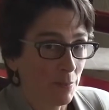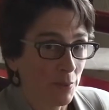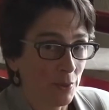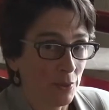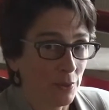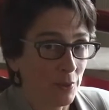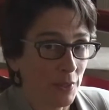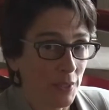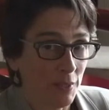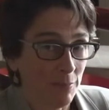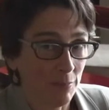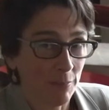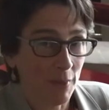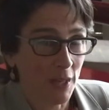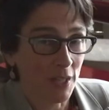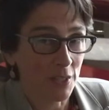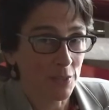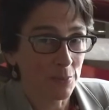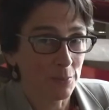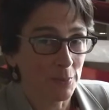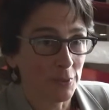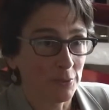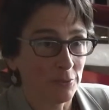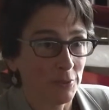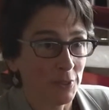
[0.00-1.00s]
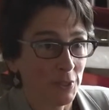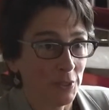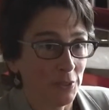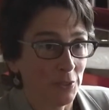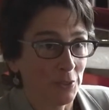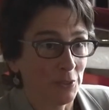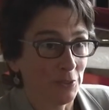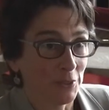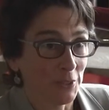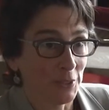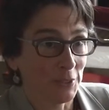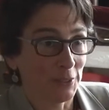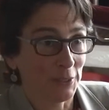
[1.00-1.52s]
program possible for your
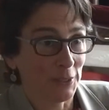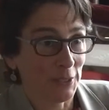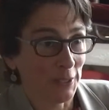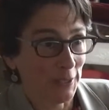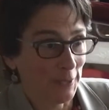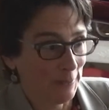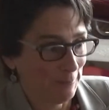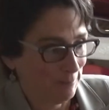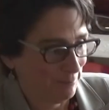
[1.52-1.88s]
utility.